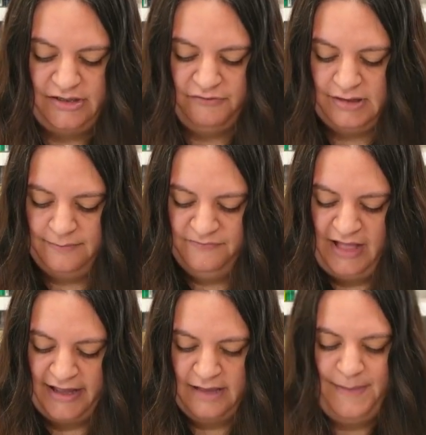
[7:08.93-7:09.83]
There was some
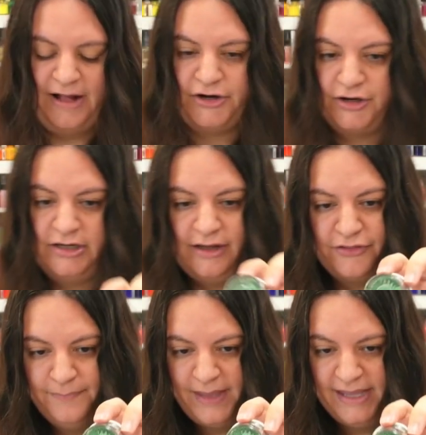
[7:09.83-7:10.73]
flocking powder in
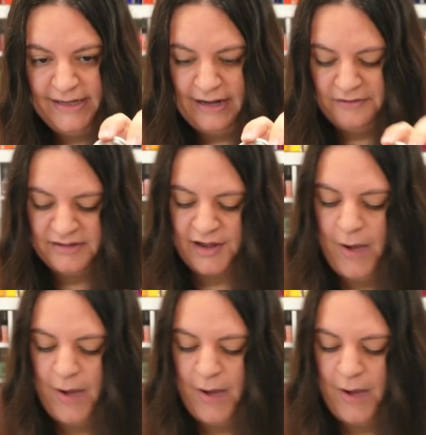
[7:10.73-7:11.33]
another bin and I was like,